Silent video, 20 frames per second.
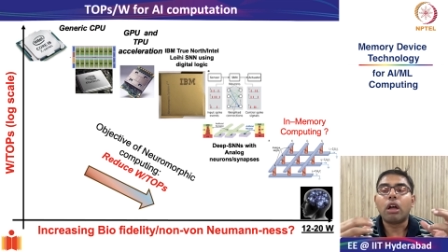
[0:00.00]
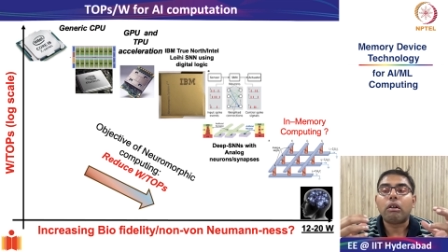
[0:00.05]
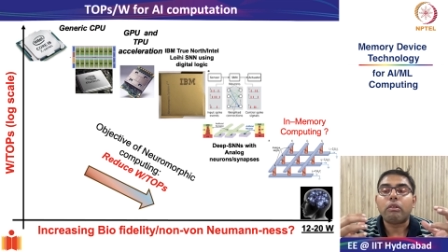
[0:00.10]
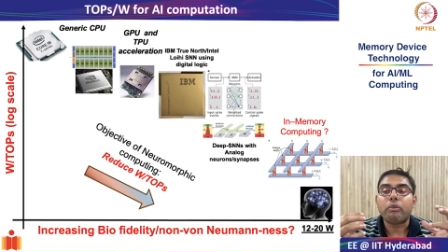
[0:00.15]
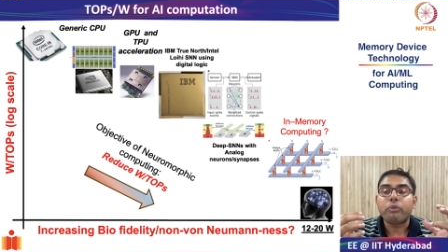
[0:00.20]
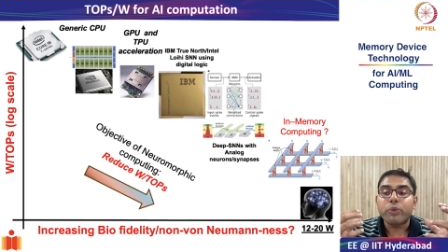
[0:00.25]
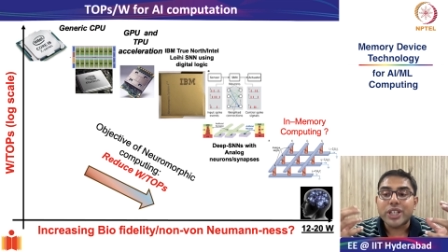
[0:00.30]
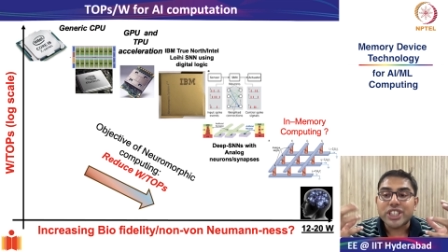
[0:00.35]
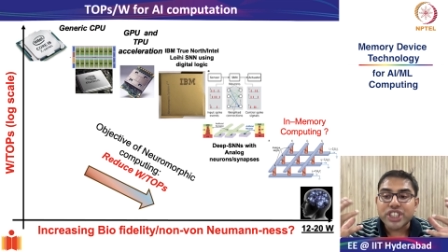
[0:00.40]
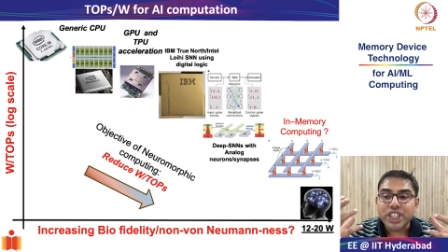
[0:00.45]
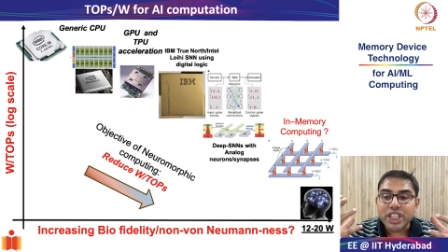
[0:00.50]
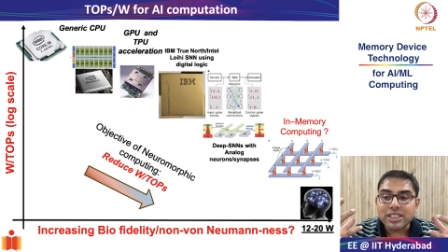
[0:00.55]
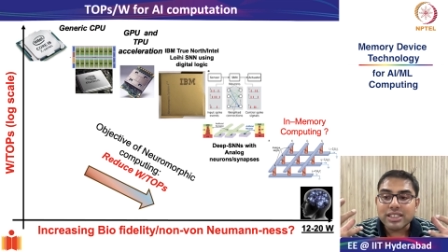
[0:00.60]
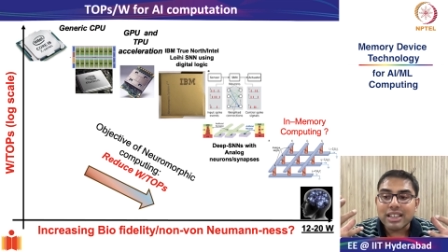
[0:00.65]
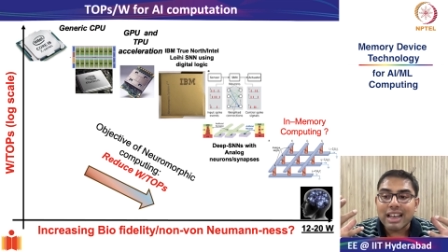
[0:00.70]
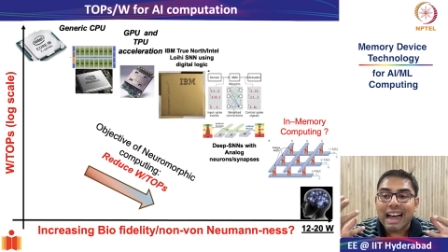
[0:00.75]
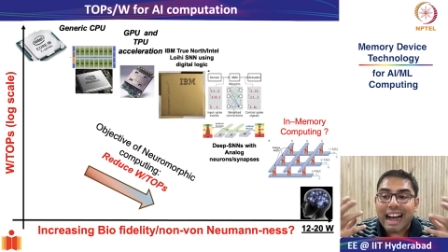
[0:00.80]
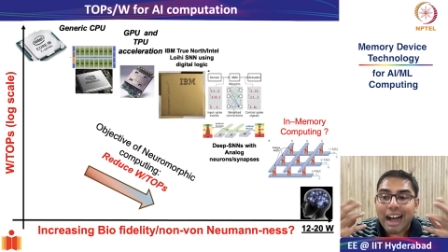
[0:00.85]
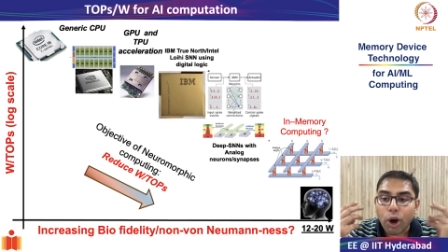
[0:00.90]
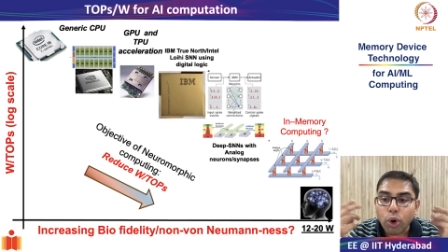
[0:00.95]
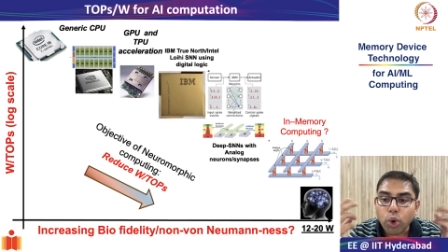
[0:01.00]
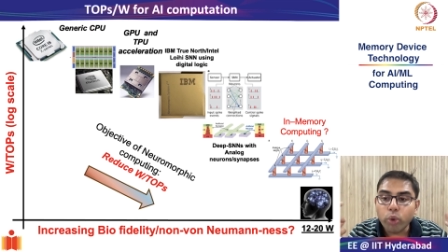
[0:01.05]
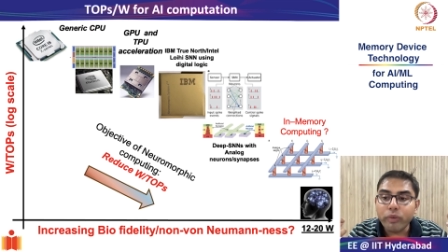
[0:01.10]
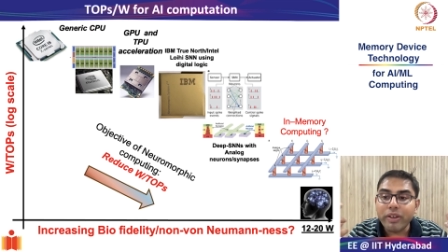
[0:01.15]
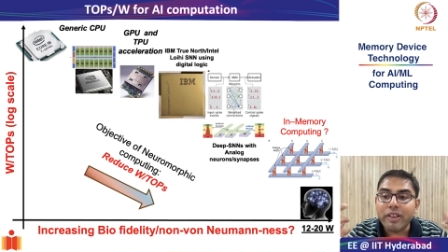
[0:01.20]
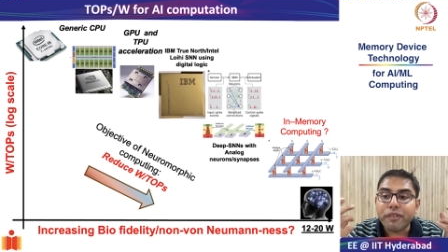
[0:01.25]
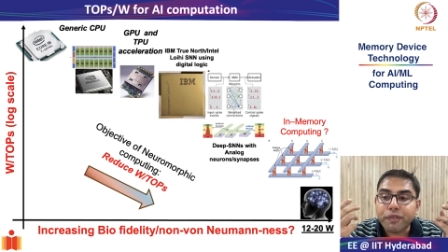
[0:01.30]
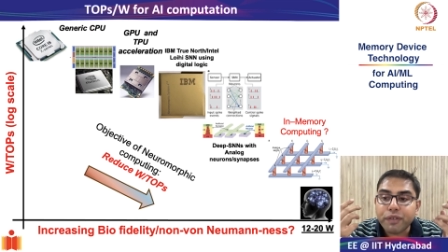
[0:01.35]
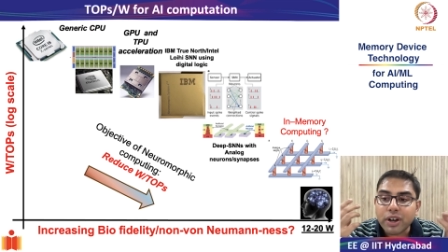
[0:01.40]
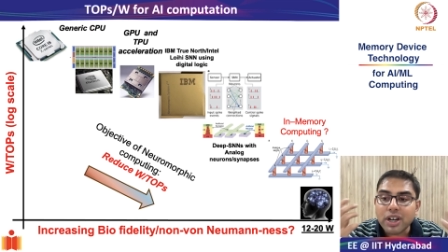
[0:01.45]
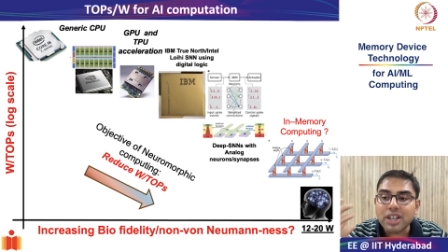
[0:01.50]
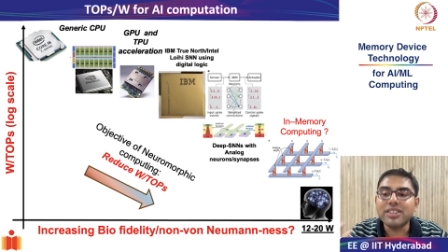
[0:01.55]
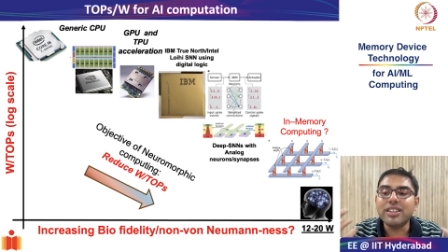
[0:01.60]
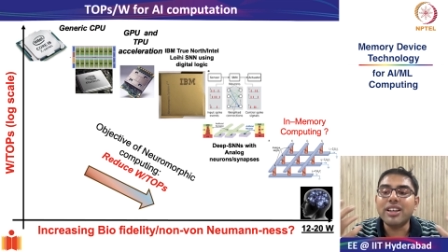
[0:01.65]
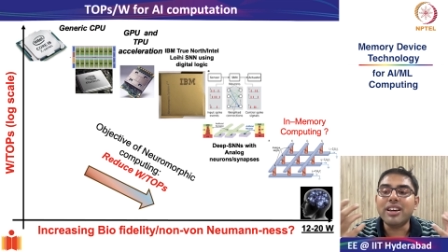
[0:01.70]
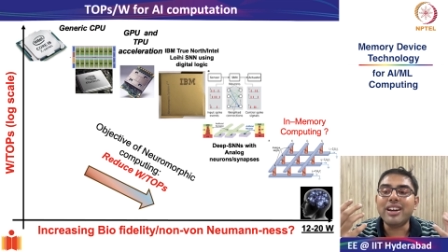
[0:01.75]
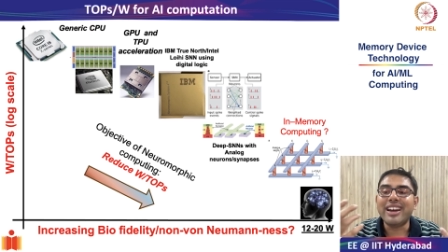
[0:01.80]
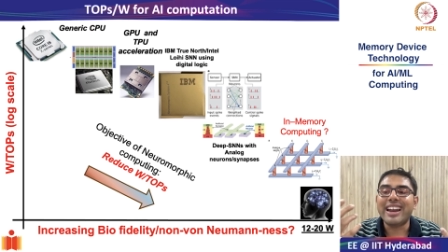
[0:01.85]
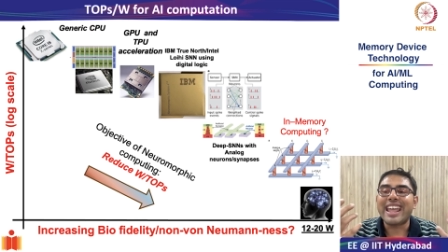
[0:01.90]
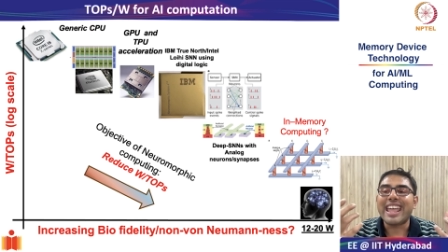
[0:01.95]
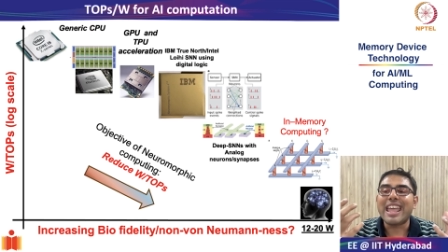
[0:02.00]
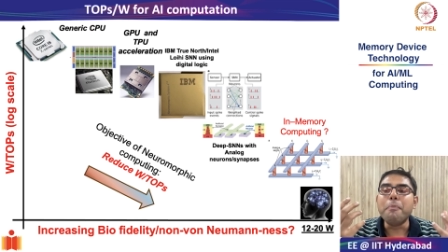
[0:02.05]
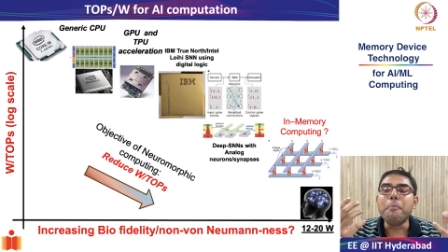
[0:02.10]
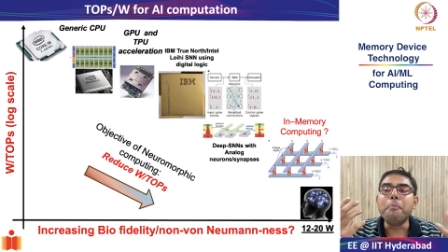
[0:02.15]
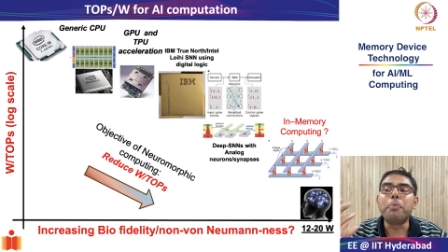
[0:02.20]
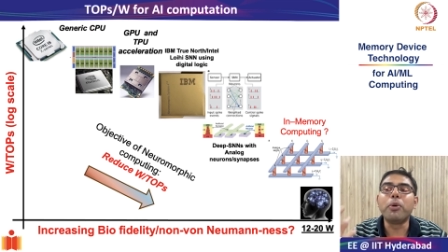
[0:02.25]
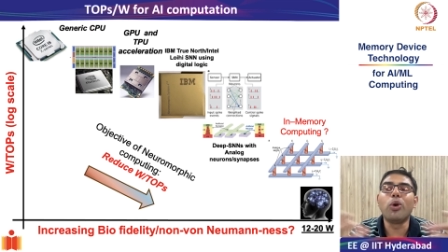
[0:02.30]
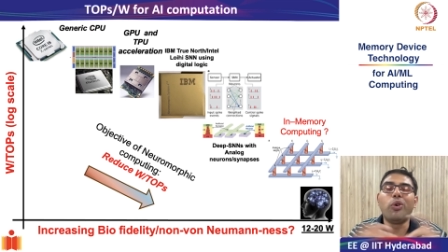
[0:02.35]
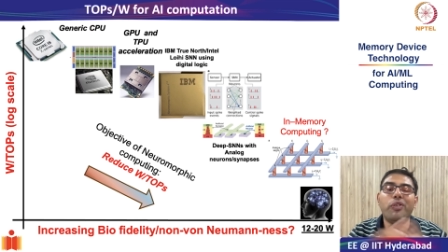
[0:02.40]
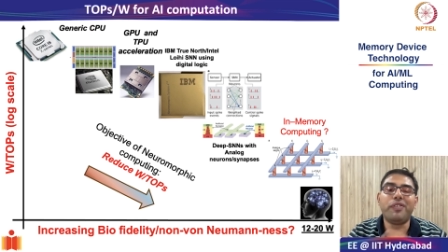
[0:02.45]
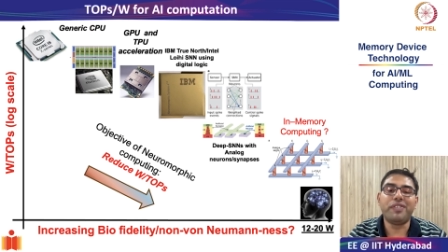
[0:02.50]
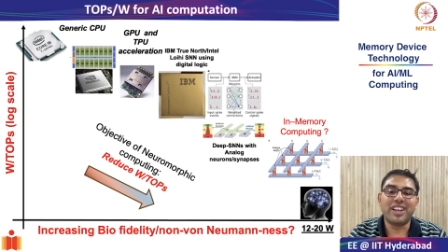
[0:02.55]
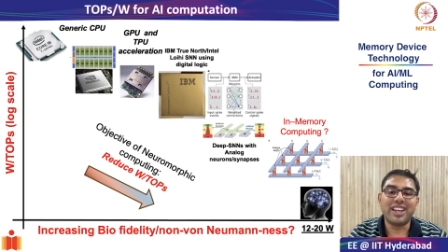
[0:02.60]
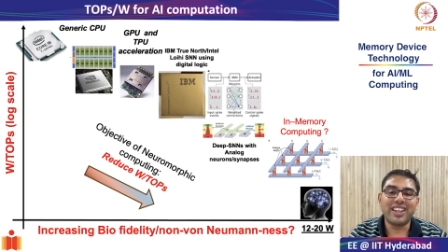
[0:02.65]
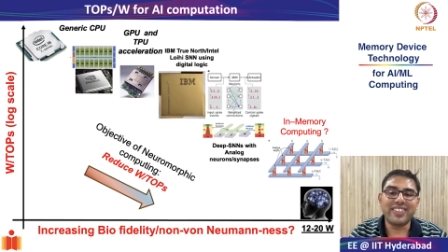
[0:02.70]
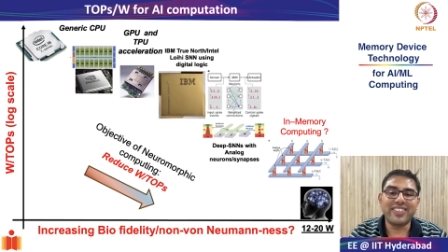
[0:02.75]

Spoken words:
which is how do we further improve